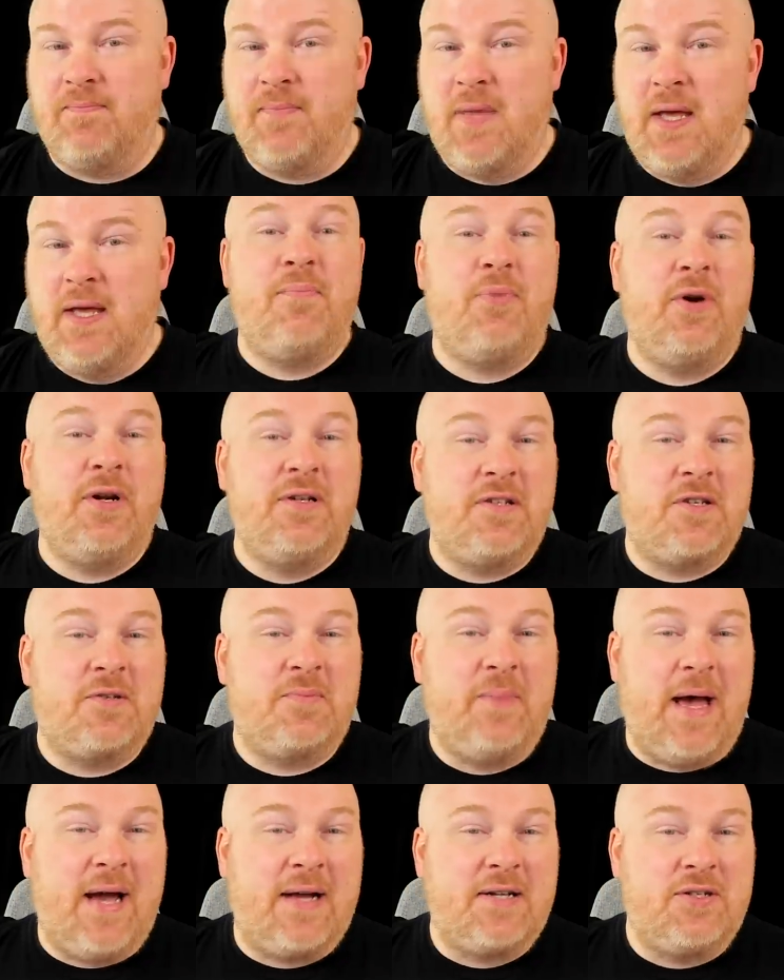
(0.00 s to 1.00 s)
So that brings
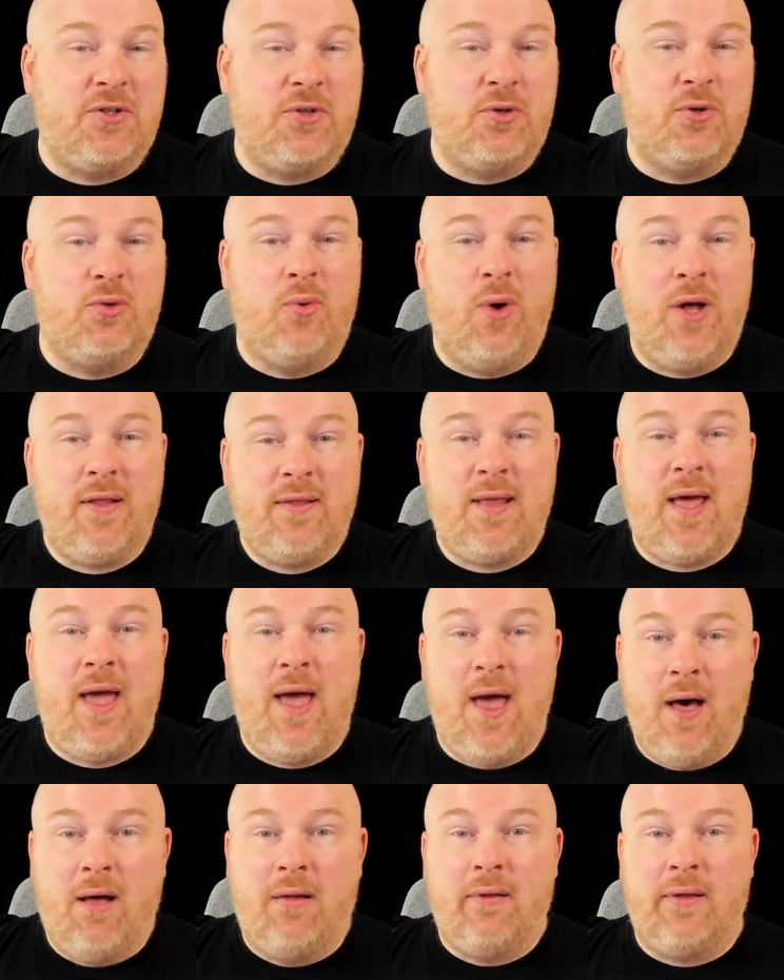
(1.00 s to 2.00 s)
us back to, what
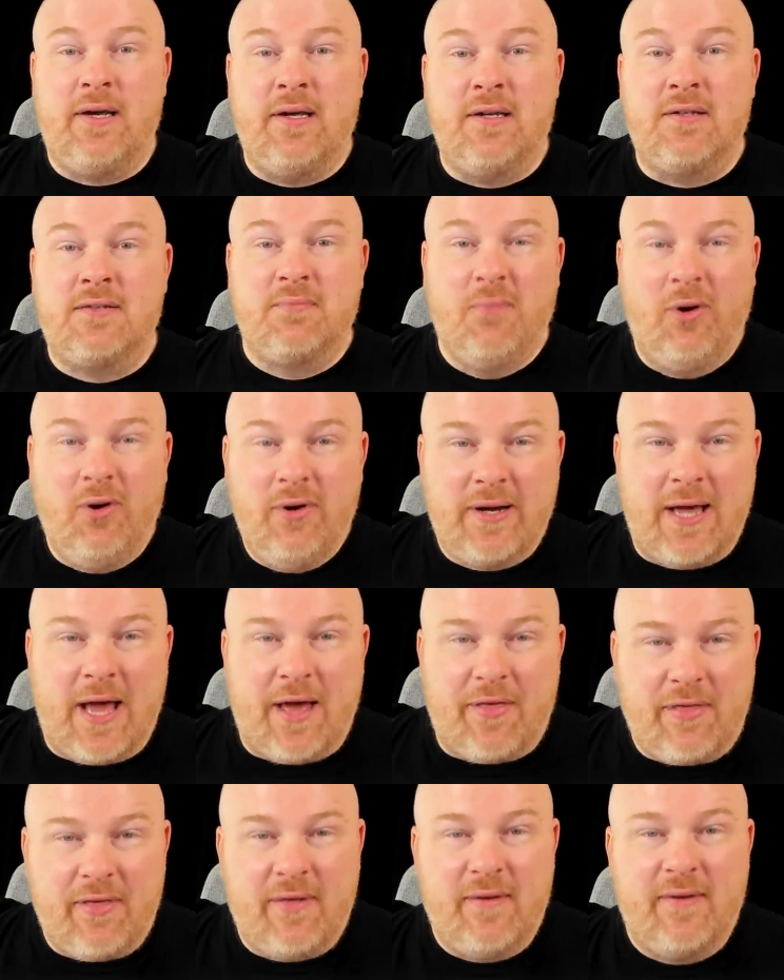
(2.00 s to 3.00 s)
the hell is
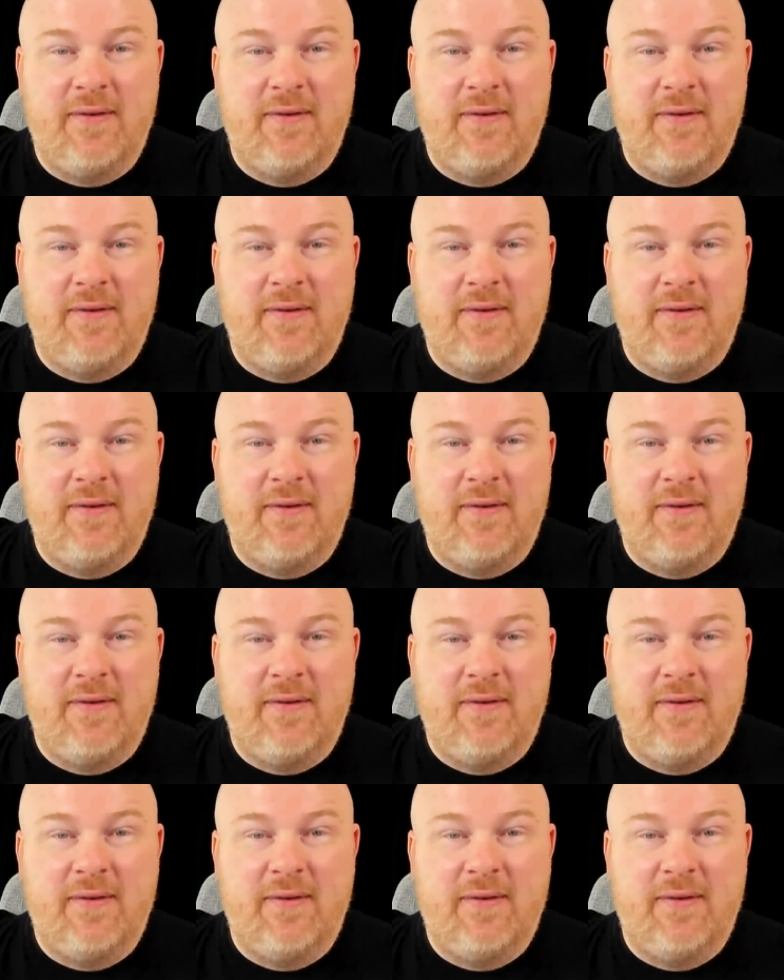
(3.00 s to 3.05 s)
Mordeth?